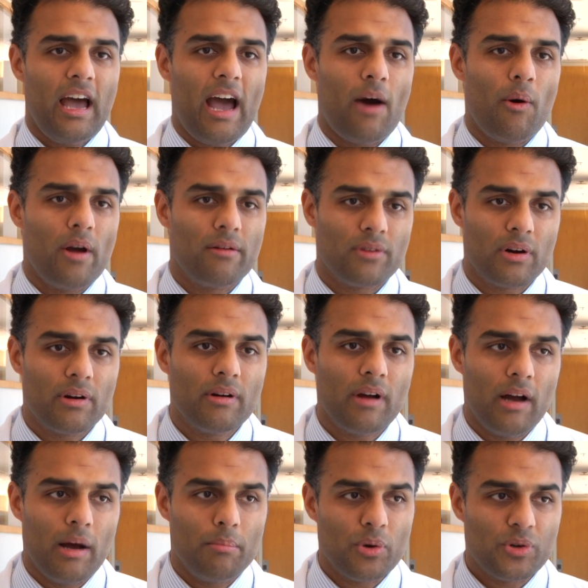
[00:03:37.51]
However,
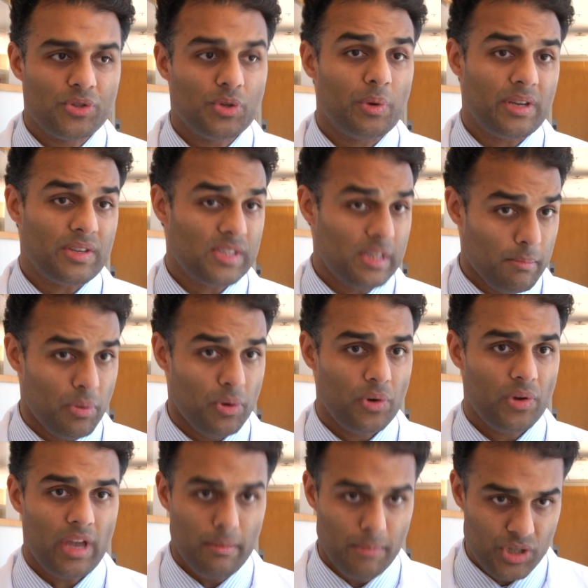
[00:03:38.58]
uh, pursuing
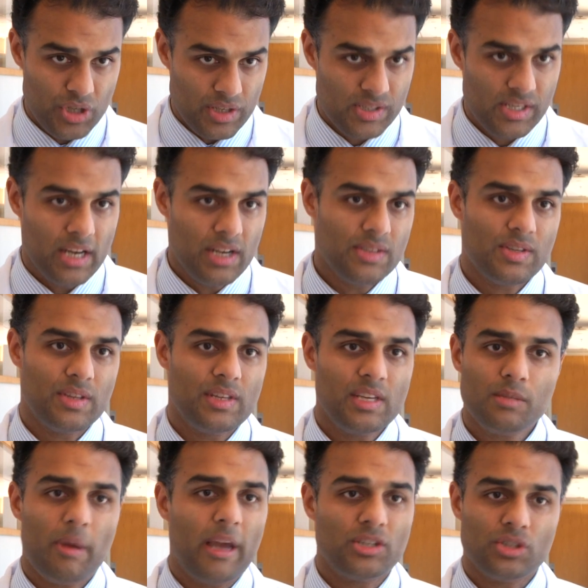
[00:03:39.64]
simple imaging studies in
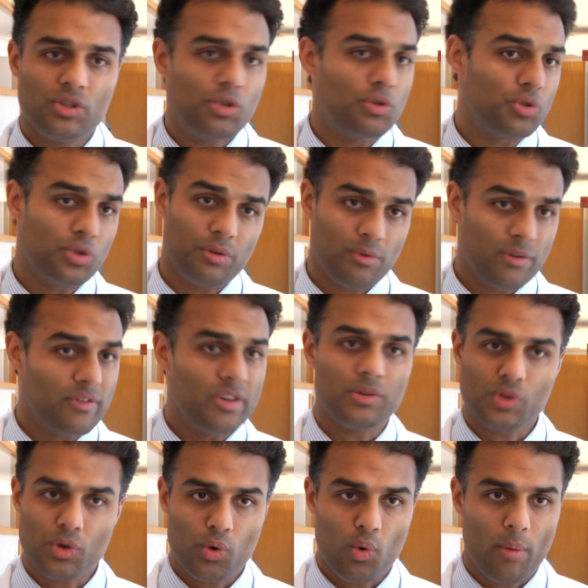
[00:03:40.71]
these patients usually
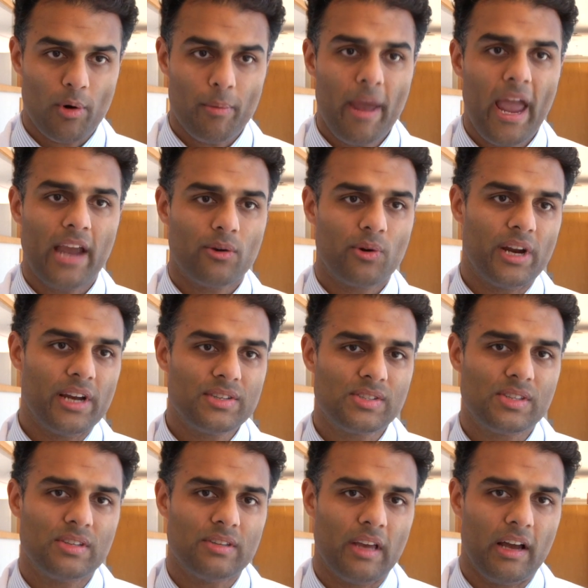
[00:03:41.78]
reveals a normal
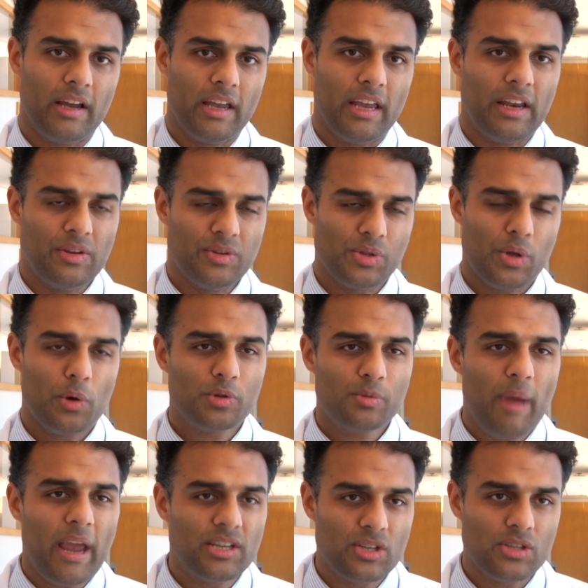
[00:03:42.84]
pancreas. Uh, it is those
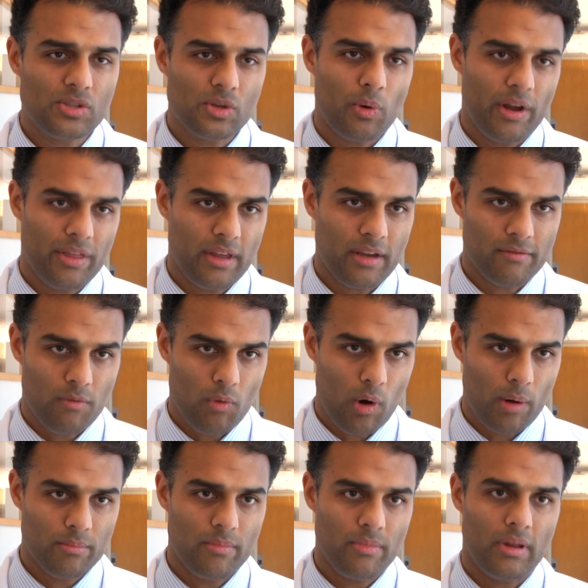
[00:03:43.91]
patients who I think
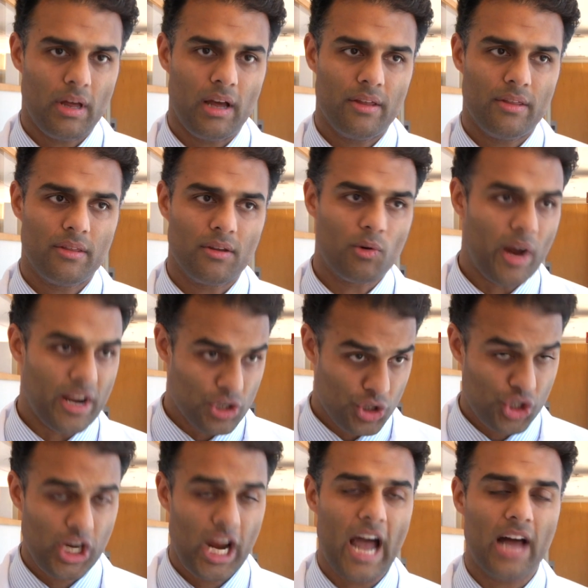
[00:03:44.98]
form uh, the
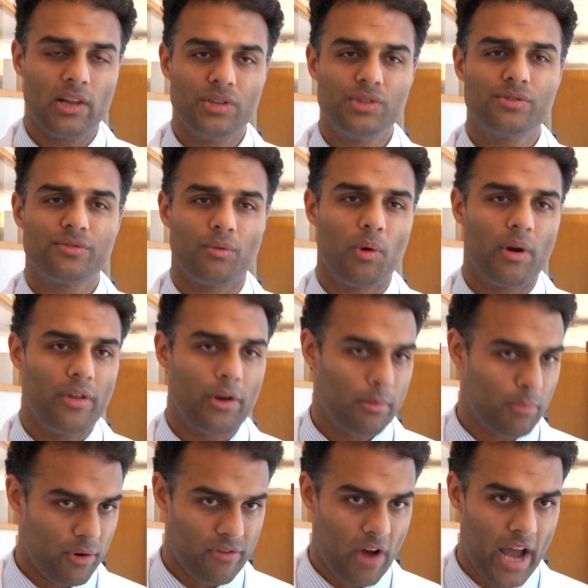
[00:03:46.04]
greatest challenge for their
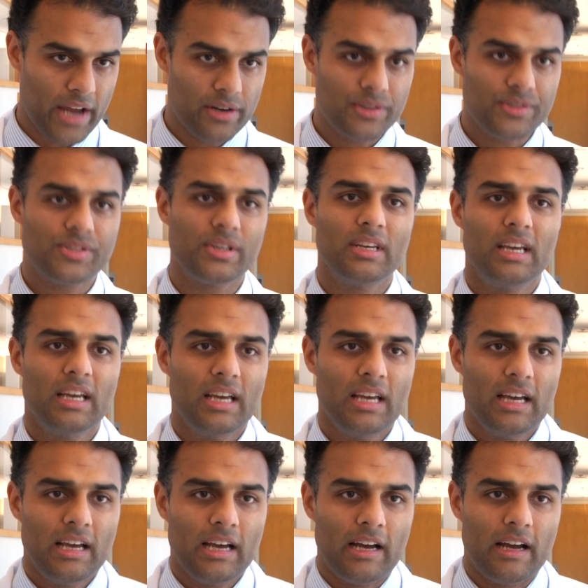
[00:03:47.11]
providers.
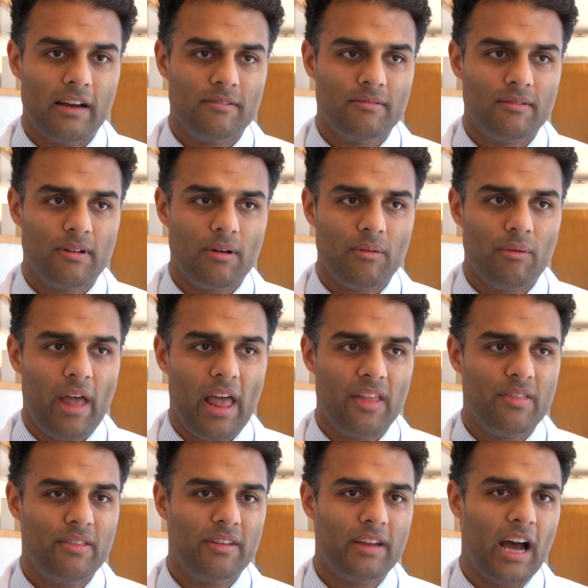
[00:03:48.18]
Uh,
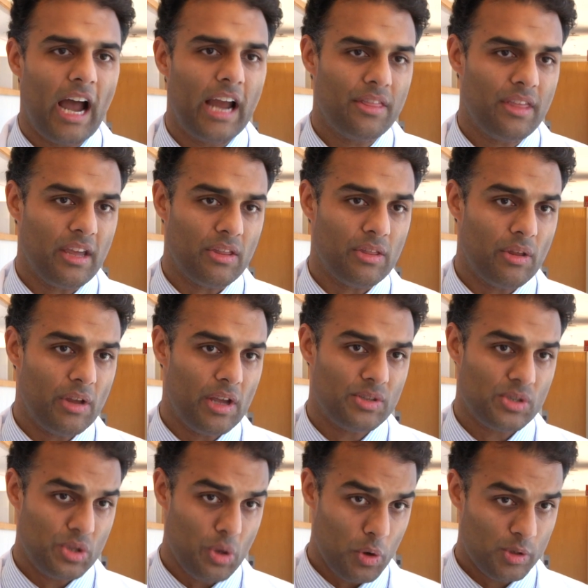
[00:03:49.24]
and I think that
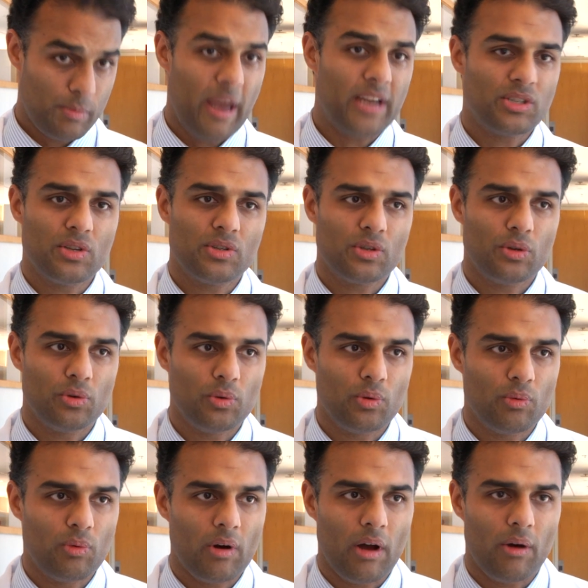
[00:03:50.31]
it's those patients
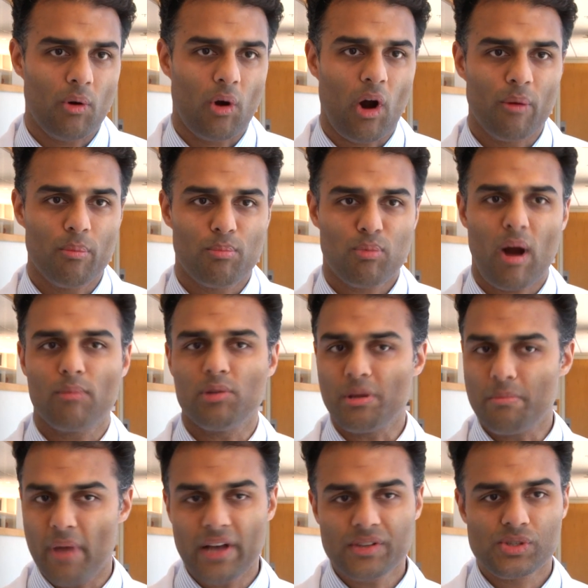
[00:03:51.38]
who uh, are
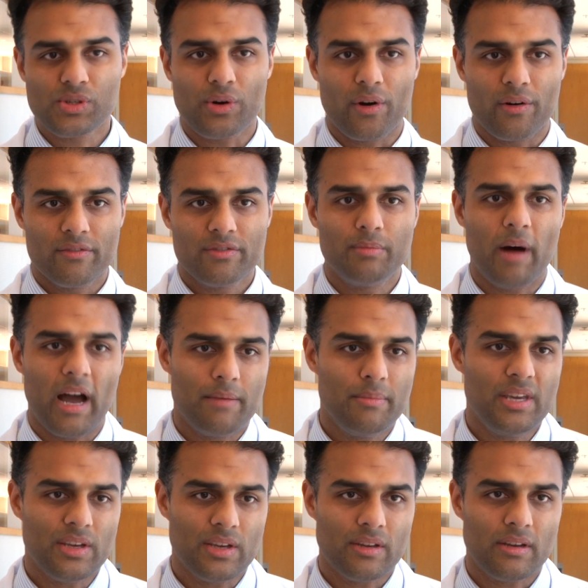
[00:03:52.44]
probably best served by
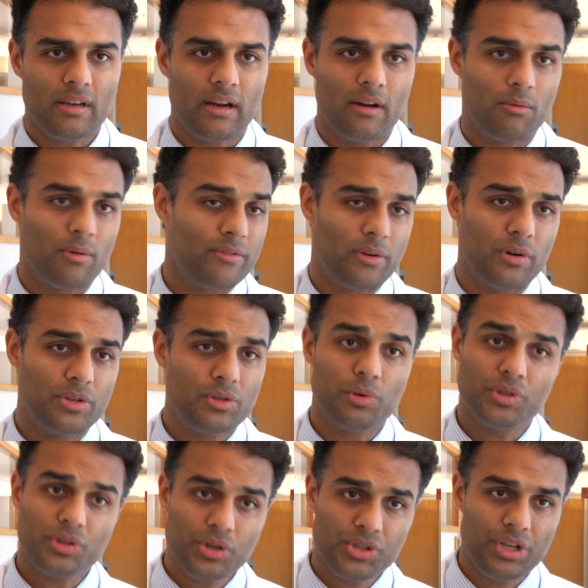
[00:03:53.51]
being uh, referred to
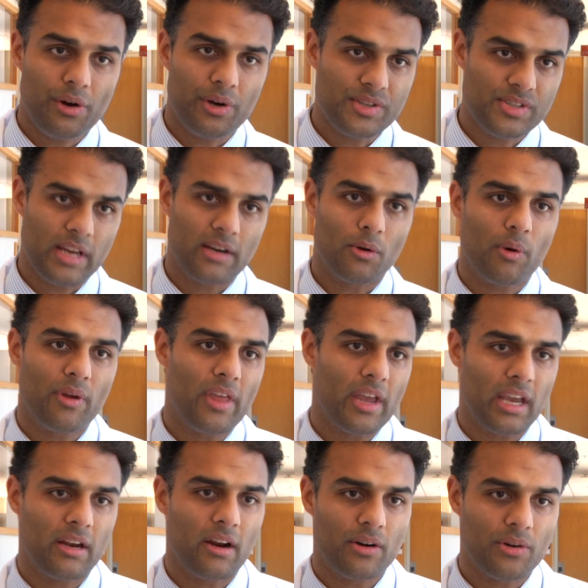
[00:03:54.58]
a tertiary center where they
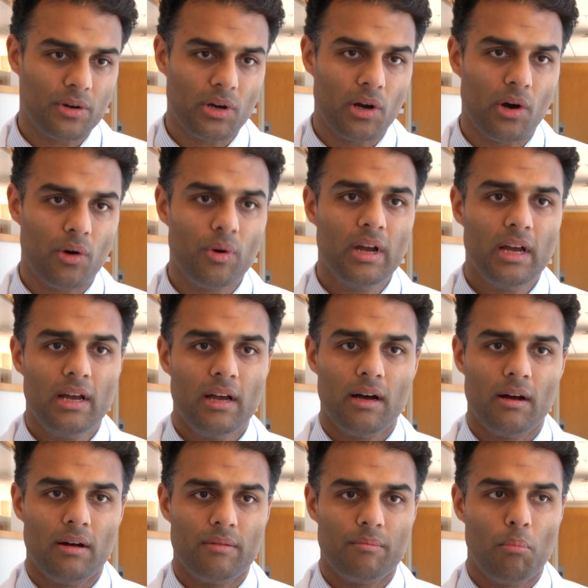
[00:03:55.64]
can undergo
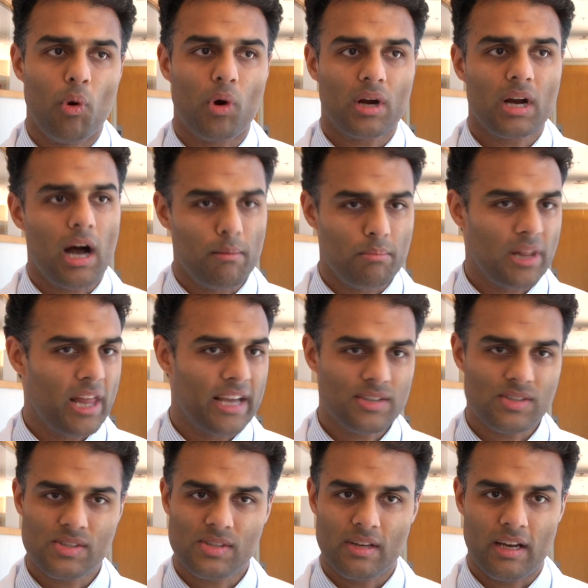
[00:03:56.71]
more
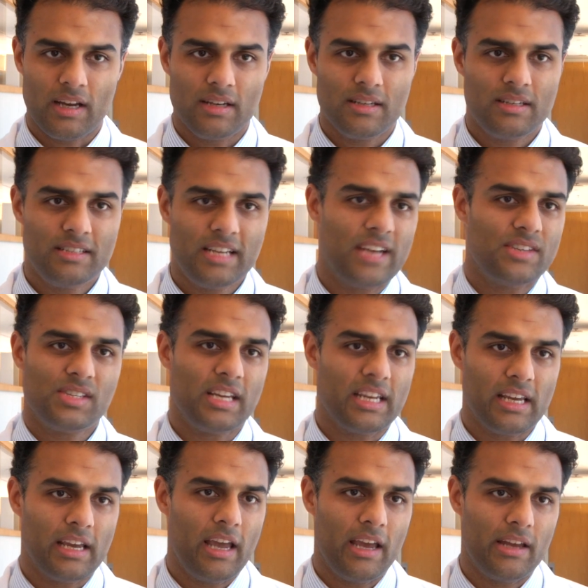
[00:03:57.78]
complex
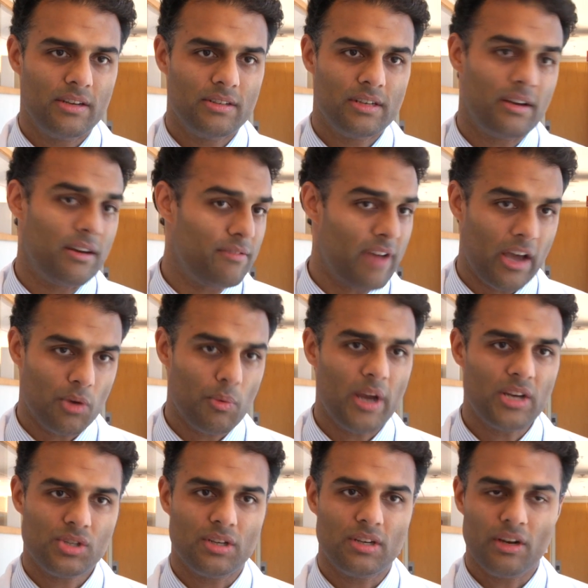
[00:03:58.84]
testing and
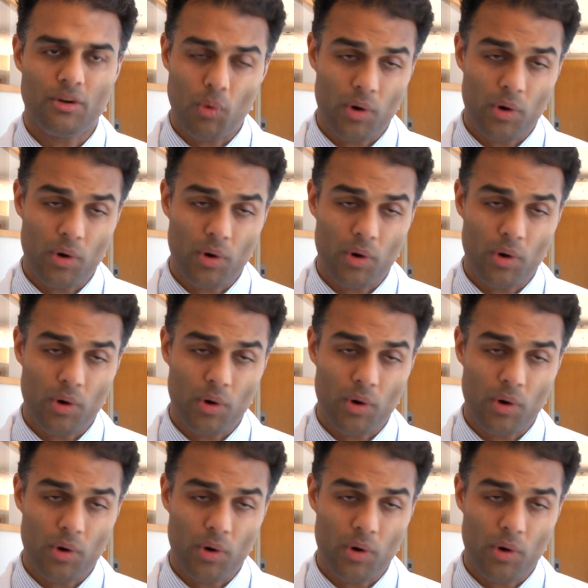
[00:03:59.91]
evaluation in